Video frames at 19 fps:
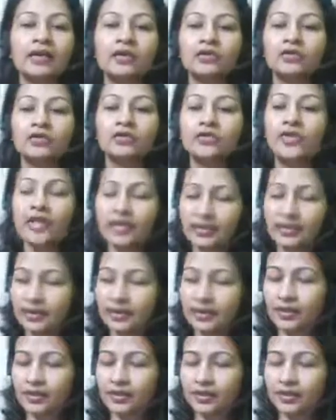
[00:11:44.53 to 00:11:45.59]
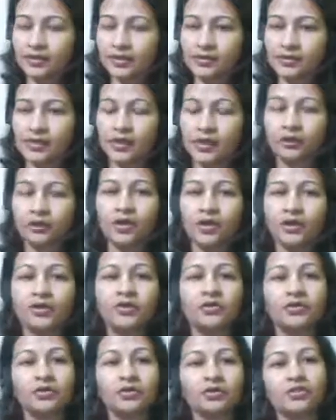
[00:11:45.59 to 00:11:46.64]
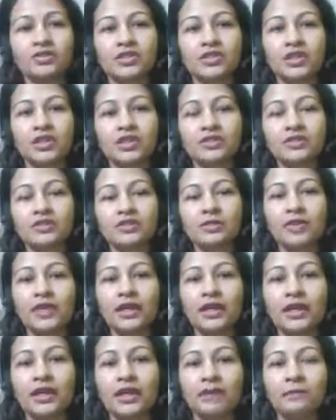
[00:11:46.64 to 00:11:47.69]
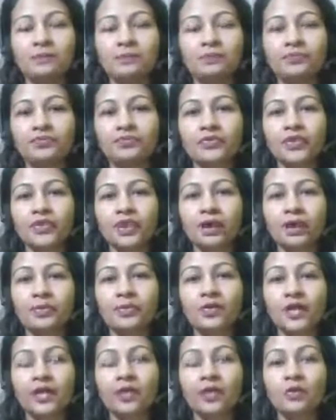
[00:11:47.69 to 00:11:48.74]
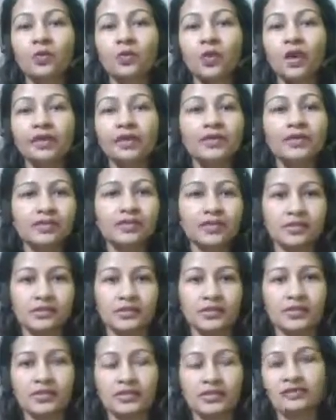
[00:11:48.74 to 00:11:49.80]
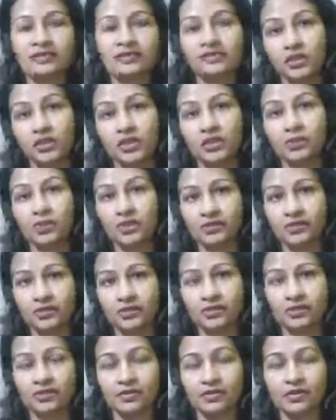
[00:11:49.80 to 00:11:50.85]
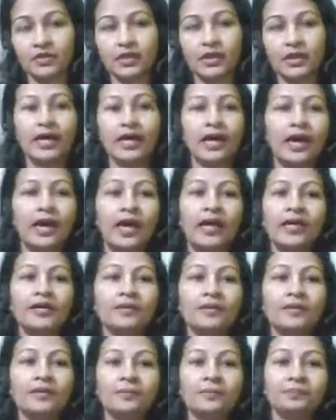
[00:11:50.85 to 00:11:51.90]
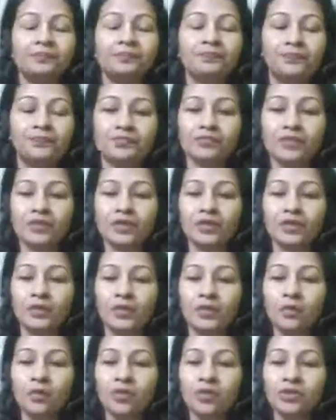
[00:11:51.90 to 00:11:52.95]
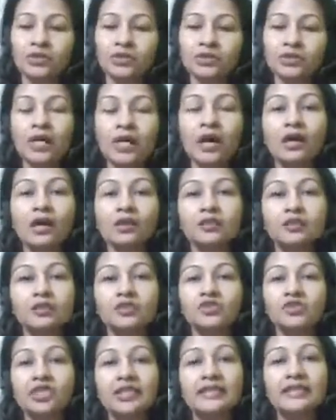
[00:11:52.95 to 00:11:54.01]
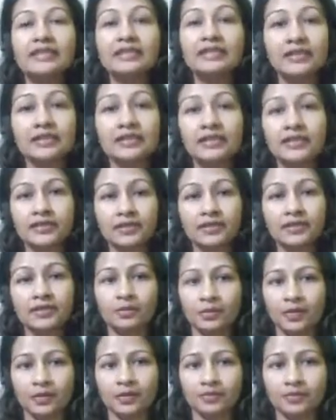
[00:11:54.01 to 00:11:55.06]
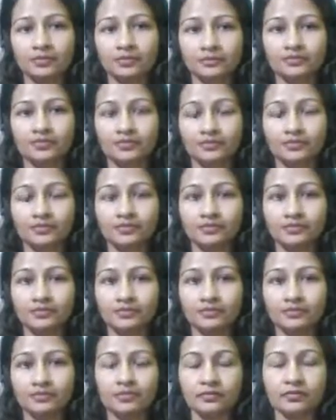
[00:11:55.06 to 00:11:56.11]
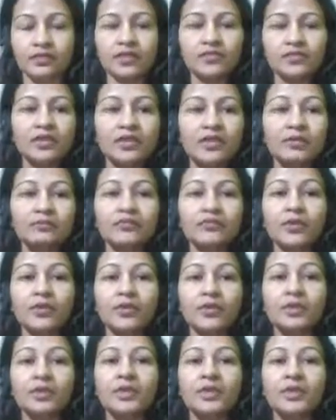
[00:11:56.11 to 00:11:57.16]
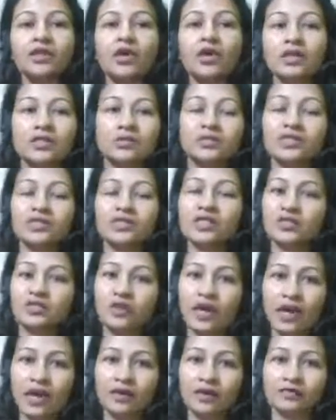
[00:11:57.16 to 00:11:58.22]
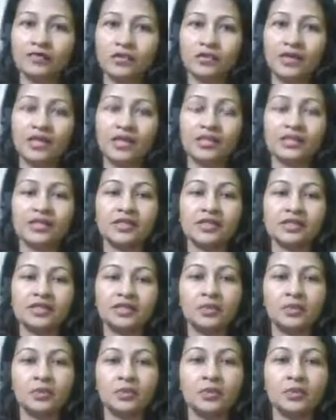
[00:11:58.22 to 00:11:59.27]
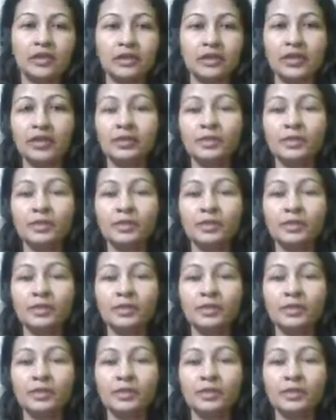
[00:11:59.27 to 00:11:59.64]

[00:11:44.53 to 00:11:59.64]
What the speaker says: The second thing is that according to neuroscience, our brain wires itself to experience. And emotions aren't genetically determined. The familiar concepts that you have to make sense of the world are